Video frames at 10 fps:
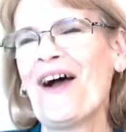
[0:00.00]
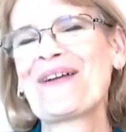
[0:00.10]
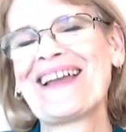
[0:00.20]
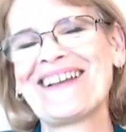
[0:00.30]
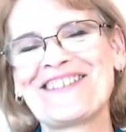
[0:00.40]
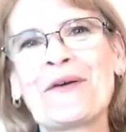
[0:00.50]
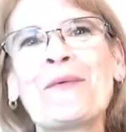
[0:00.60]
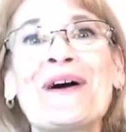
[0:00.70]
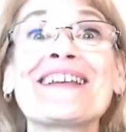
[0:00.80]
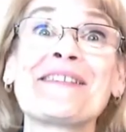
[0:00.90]
Okay, so
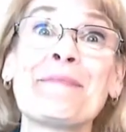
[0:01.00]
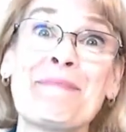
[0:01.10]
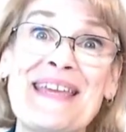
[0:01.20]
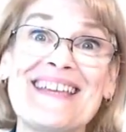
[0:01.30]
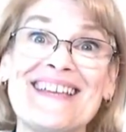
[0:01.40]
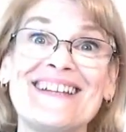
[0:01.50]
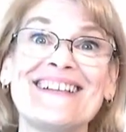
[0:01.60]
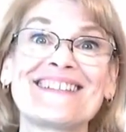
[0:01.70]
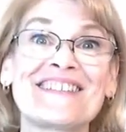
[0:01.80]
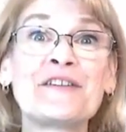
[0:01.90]
what does it
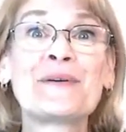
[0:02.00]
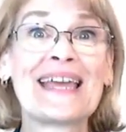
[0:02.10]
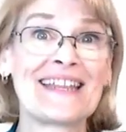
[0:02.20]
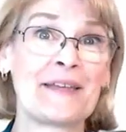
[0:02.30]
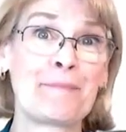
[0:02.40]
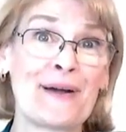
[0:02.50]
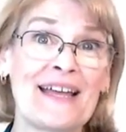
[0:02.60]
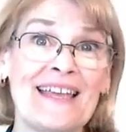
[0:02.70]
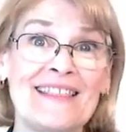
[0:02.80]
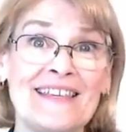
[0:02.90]
mean to get hit
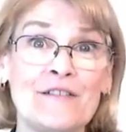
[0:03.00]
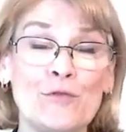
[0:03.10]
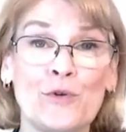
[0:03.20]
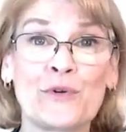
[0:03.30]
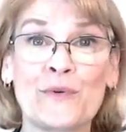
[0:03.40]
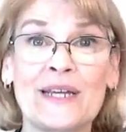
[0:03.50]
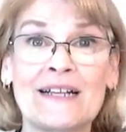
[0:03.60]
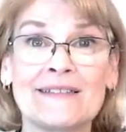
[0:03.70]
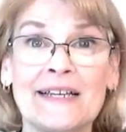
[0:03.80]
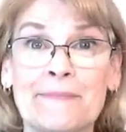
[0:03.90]
by the lunar
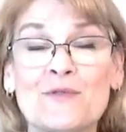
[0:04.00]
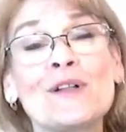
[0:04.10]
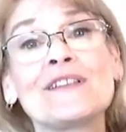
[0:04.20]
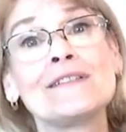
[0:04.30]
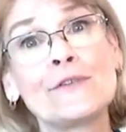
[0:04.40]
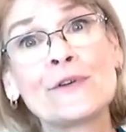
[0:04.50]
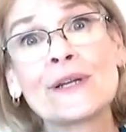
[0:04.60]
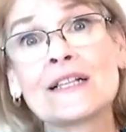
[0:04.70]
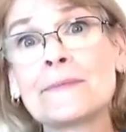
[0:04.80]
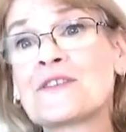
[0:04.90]
eclipse? Well, lunar
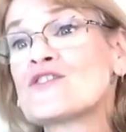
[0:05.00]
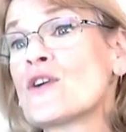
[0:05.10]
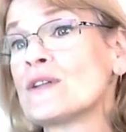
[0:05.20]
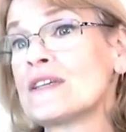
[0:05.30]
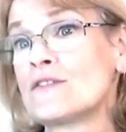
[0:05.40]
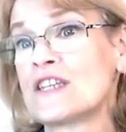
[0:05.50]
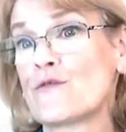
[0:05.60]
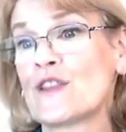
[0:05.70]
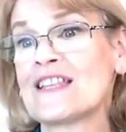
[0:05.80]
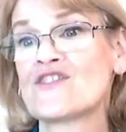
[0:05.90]
eclipses are a little
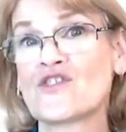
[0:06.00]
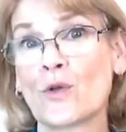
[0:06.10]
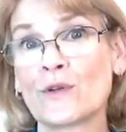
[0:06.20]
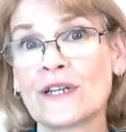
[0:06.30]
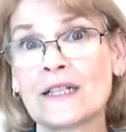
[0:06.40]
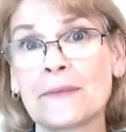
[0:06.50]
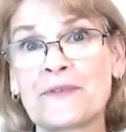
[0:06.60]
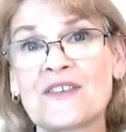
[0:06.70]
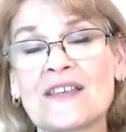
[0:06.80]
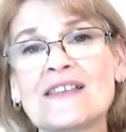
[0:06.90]
different than solar
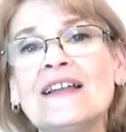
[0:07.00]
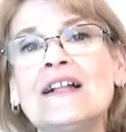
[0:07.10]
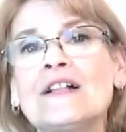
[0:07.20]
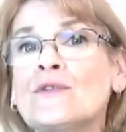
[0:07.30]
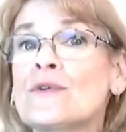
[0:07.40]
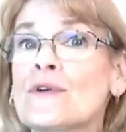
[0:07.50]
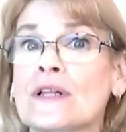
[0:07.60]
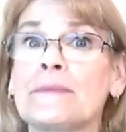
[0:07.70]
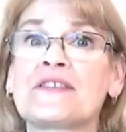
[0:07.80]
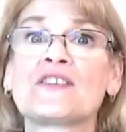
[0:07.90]
eclipses. Lunar
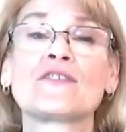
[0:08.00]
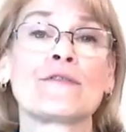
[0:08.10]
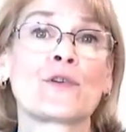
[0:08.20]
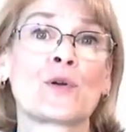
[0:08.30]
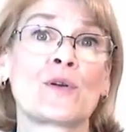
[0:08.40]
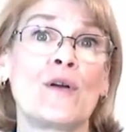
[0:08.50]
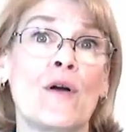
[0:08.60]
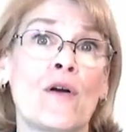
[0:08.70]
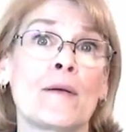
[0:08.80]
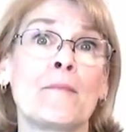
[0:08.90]
eclipses of
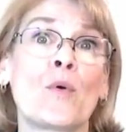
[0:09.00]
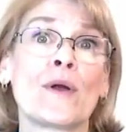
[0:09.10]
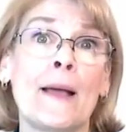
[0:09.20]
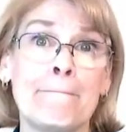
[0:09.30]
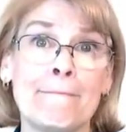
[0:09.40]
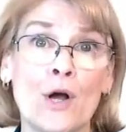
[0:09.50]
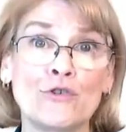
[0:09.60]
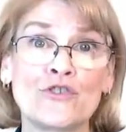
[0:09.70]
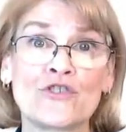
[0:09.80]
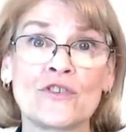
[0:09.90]
are more
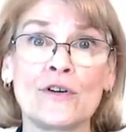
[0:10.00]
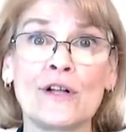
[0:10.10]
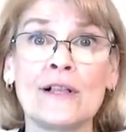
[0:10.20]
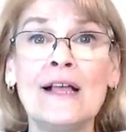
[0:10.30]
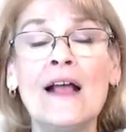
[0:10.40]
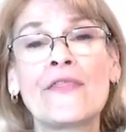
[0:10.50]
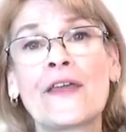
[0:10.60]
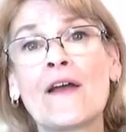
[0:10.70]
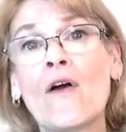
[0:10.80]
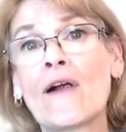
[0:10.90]
emotional.
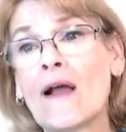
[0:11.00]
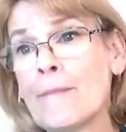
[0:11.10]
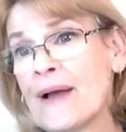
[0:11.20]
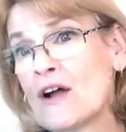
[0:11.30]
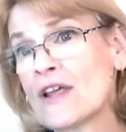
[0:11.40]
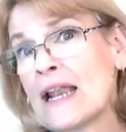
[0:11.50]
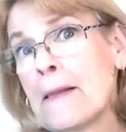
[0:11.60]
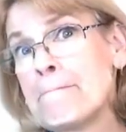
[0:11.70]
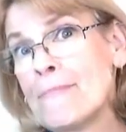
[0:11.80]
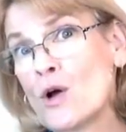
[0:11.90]
They are about an
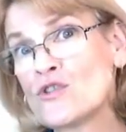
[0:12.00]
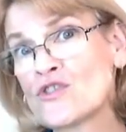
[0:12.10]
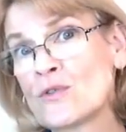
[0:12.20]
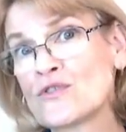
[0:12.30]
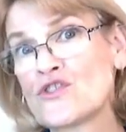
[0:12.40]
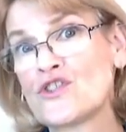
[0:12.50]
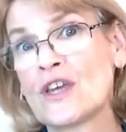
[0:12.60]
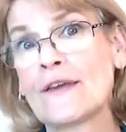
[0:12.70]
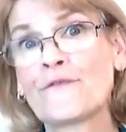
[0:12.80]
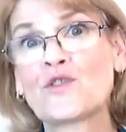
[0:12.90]
emotional
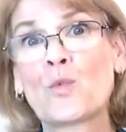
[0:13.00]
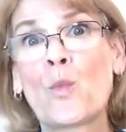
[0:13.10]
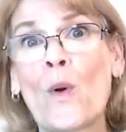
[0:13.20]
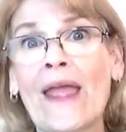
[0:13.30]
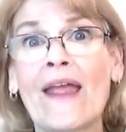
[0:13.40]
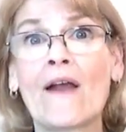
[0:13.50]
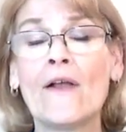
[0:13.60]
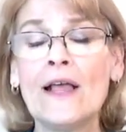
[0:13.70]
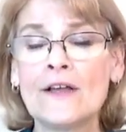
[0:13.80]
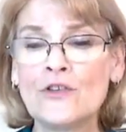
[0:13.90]
shift
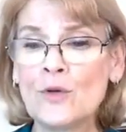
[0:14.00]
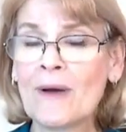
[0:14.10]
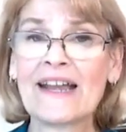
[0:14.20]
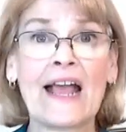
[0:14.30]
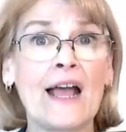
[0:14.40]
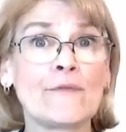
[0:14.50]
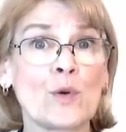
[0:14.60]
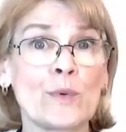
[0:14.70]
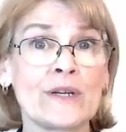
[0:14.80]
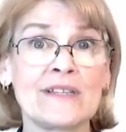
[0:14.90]
where you might have
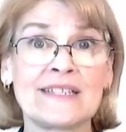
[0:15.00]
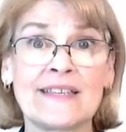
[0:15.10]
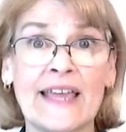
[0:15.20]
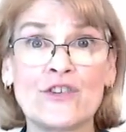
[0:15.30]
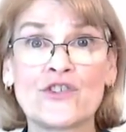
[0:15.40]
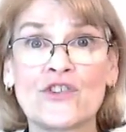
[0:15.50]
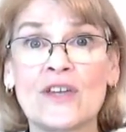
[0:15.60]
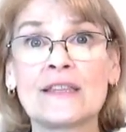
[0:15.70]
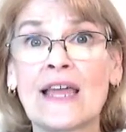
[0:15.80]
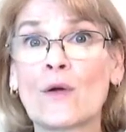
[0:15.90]
a
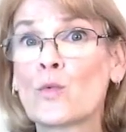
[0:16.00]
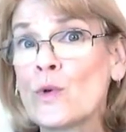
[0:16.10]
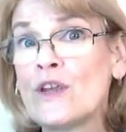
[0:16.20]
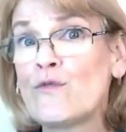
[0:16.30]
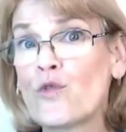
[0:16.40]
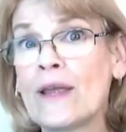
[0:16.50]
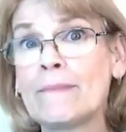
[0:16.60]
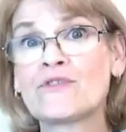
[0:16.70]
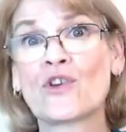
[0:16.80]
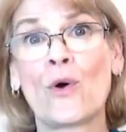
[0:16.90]
realization that
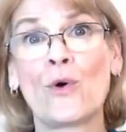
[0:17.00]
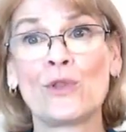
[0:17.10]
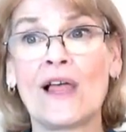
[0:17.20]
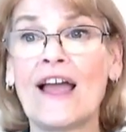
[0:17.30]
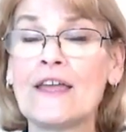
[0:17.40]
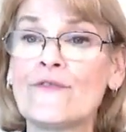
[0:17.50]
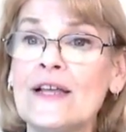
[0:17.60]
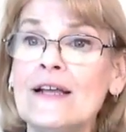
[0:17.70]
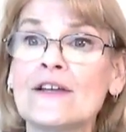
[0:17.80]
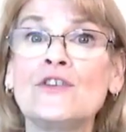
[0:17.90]
reframes your whole life.
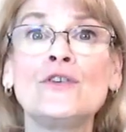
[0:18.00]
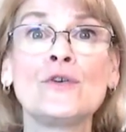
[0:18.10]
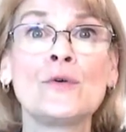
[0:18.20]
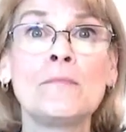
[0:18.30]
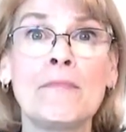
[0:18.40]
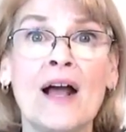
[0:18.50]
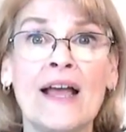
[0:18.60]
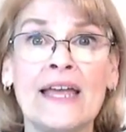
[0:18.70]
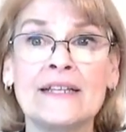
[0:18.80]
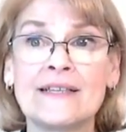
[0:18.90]
You
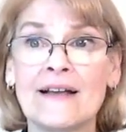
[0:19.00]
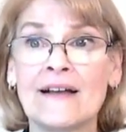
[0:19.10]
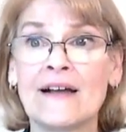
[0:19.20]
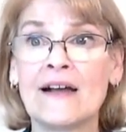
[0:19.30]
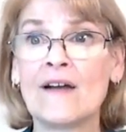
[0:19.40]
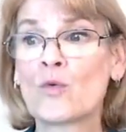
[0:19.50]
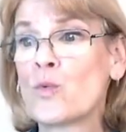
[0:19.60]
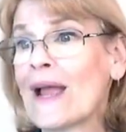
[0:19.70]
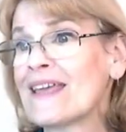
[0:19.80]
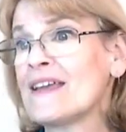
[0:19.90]
might uh,
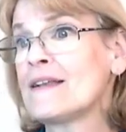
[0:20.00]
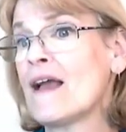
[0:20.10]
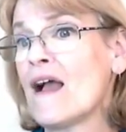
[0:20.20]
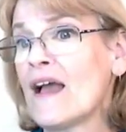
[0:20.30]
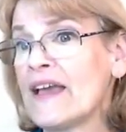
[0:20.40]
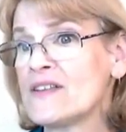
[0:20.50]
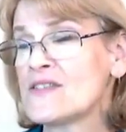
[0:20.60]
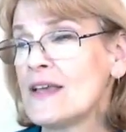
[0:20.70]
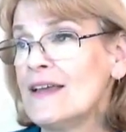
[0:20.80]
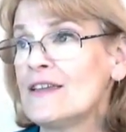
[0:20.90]

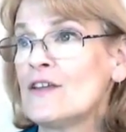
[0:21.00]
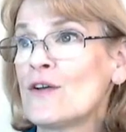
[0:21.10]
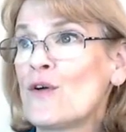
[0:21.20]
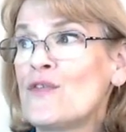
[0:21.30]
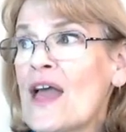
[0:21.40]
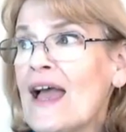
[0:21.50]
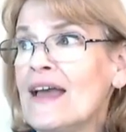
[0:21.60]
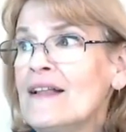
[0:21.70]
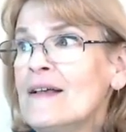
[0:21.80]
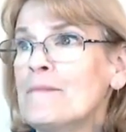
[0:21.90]
recognize, you know,
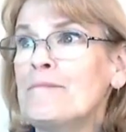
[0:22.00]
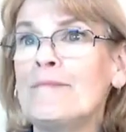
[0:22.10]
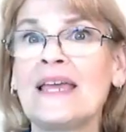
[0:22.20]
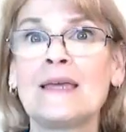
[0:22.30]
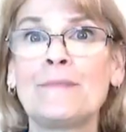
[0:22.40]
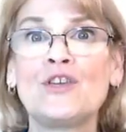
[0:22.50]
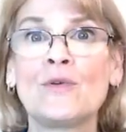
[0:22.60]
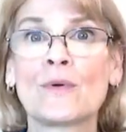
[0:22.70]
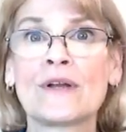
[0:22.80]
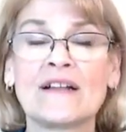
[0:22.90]
that Maybe
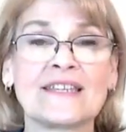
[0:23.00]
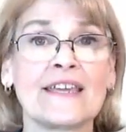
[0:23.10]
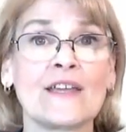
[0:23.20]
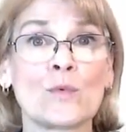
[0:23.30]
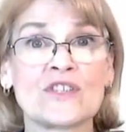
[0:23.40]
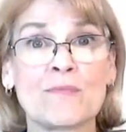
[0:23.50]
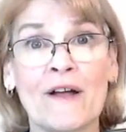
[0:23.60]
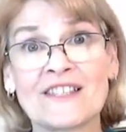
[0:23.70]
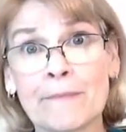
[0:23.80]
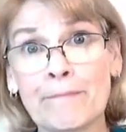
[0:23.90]
you're not taking
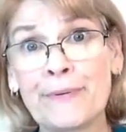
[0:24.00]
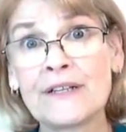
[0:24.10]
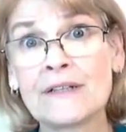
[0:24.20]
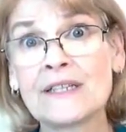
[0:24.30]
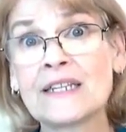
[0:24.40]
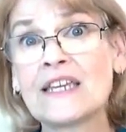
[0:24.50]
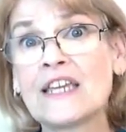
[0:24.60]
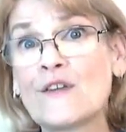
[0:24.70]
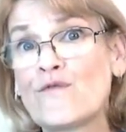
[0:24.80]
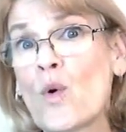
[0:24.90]

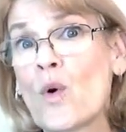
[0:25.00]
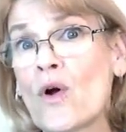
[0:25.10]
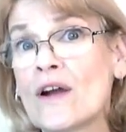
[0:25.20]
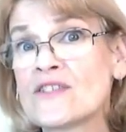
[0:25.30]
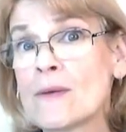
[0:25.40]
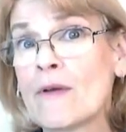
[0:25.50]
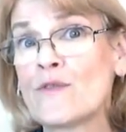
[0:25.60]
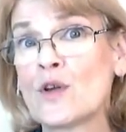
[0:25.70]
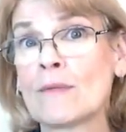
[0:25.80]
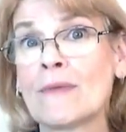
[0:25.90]
responsibility for some
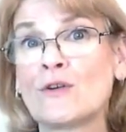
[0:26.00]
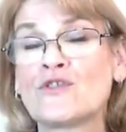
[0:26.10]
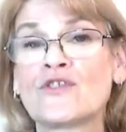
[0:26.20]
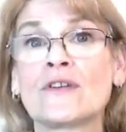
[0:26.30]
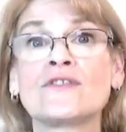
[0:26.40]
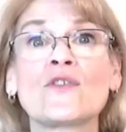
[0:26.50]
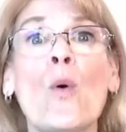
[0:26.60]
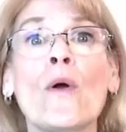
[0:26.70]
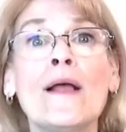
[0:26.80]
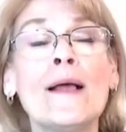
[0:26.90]
of your emotions,
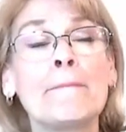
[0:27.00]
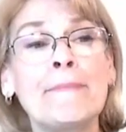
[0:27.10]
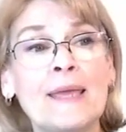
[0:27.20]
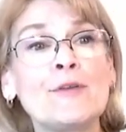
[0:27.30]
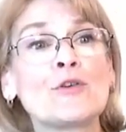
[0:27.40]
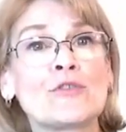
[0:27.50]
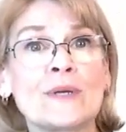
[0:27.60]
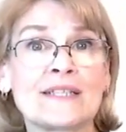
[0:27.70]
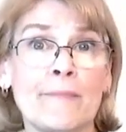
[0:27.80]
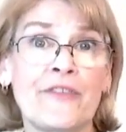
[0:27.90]
or maybe you're
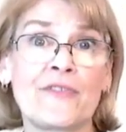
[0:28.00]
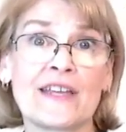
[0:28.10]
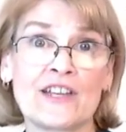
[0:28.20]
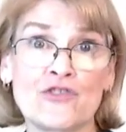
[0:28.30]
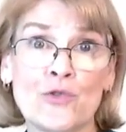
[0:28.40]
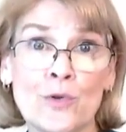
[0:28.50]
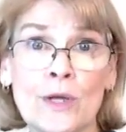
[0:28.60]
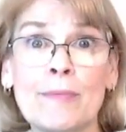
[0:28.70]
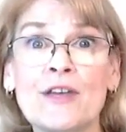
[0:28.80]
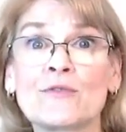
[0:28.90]
doing something that
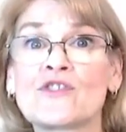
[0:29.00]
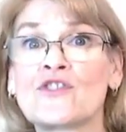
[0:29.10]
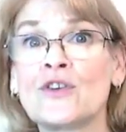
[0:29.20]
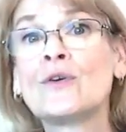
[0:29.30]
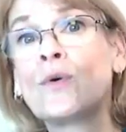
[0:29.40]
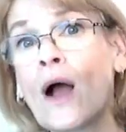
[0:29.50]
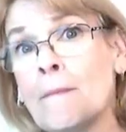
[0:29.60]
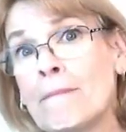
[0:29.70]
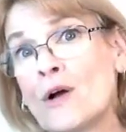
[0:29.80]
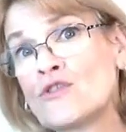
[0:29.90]
contributes to
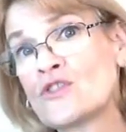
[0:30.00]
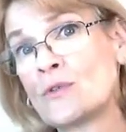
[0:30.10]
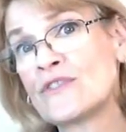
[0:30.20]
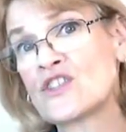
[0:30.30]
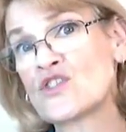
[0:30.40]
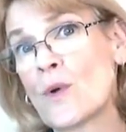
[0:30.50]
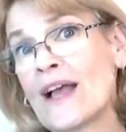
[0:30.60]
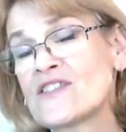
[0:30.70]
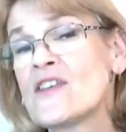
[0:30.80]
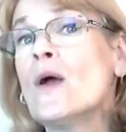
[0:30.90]
emotional
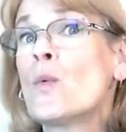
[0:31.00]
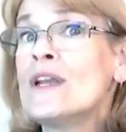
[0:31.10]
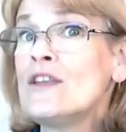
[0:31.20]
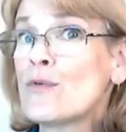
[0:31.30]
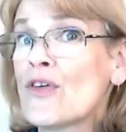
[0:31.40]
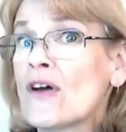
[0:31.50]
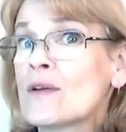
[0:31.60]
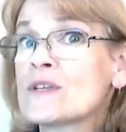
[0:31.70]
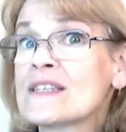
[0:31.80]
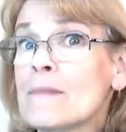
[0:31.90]
distress when you thought
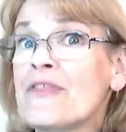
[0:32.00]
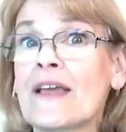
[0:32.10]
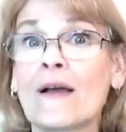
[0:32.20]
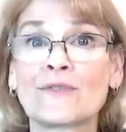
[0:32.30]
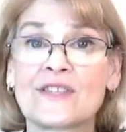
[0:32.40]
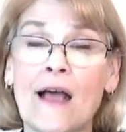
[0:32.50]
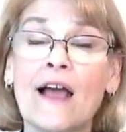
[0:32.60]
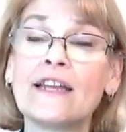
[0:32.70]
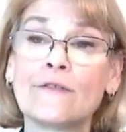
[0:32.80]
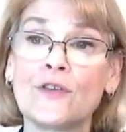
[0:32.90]
it was something
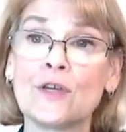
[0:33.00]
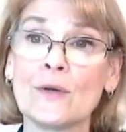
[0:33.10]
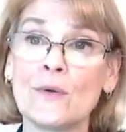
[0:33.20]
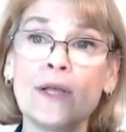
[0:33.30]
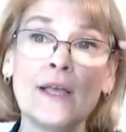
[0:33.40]
outside of you.